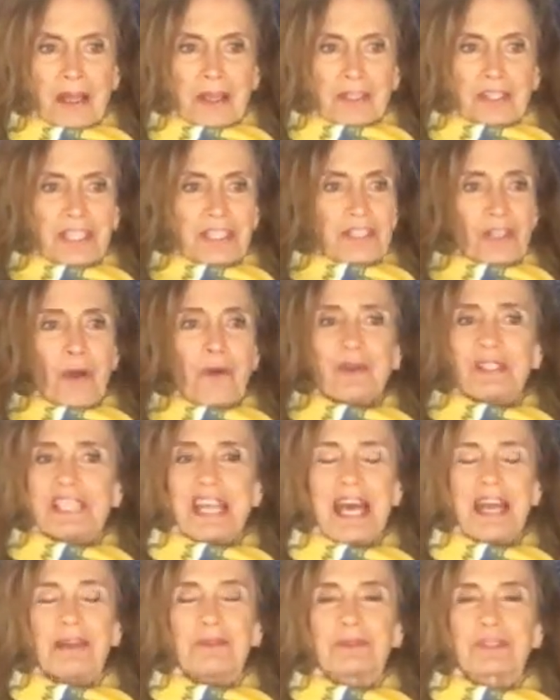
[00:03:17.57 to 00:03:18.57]
He's always
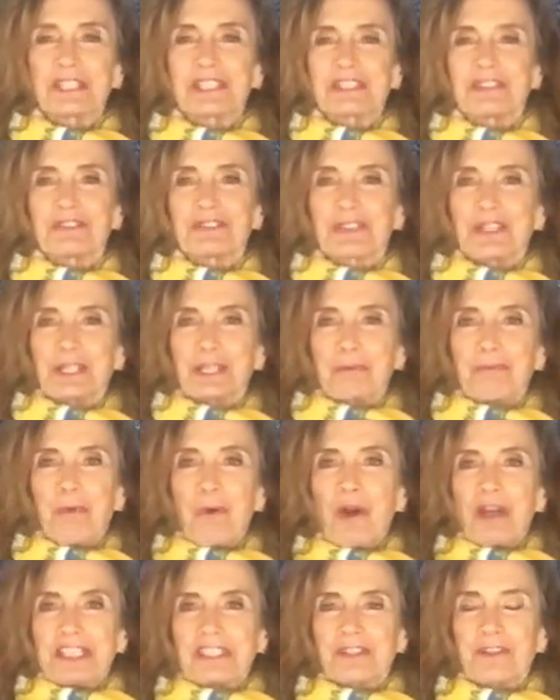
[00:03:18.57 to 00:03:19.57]
had them since he was a little
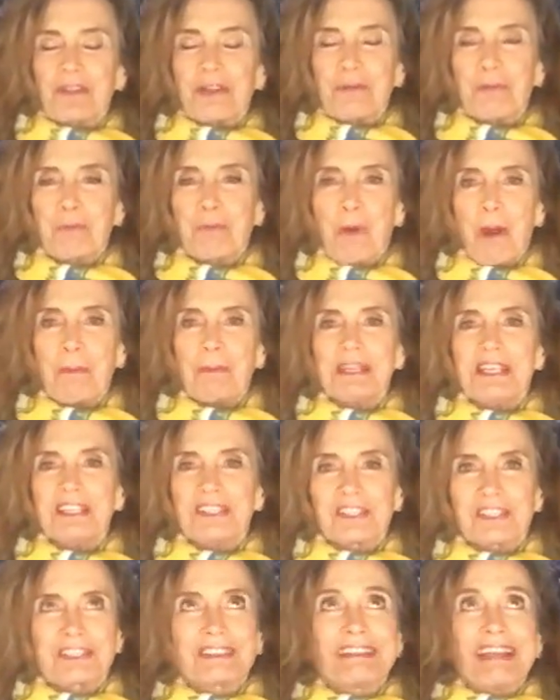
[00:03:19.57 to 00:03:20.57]
boy, so they were probably
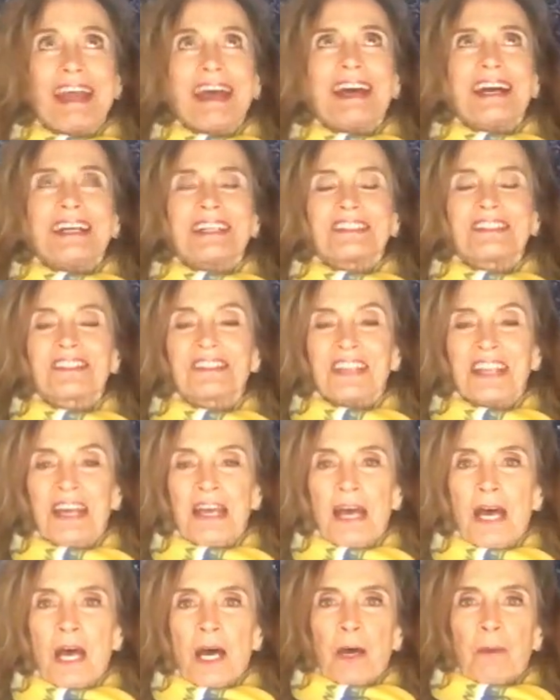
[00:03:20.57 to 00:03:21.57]
his dad's.
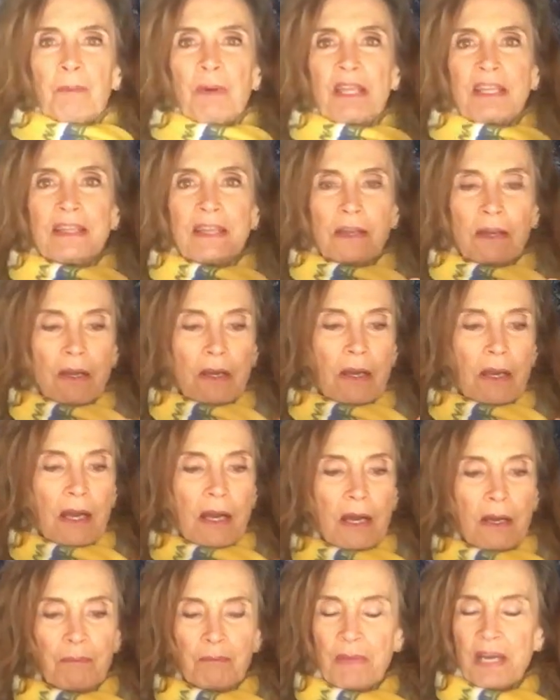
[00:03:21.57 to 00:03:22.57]
But they're
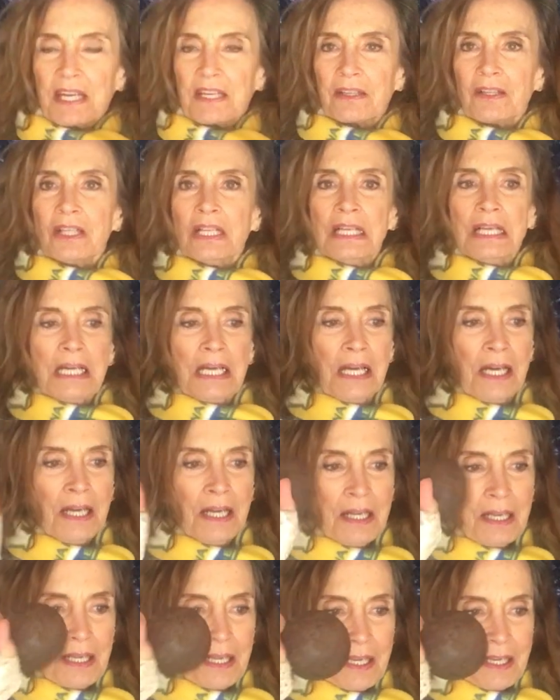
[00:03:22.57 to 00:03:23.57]
metal.
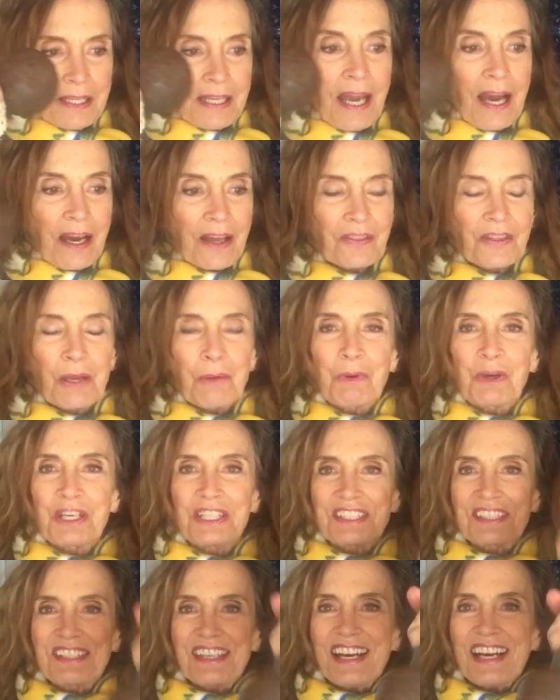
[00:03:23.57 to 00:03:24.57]
Yeah, they were
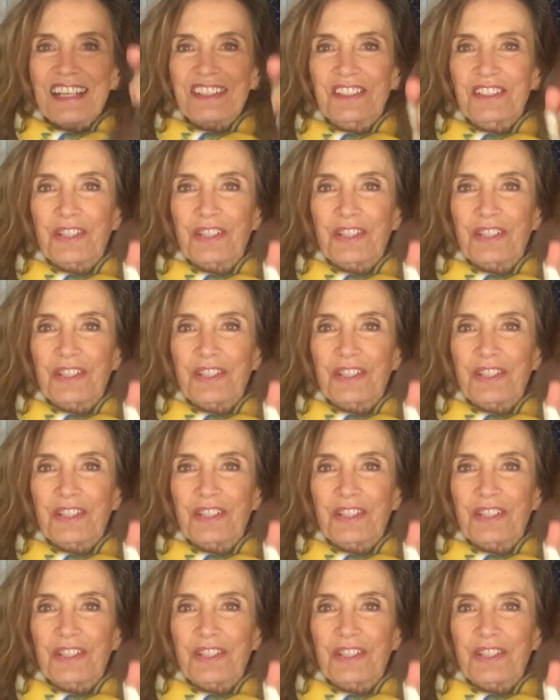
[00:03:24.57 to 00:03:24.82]
his dad's.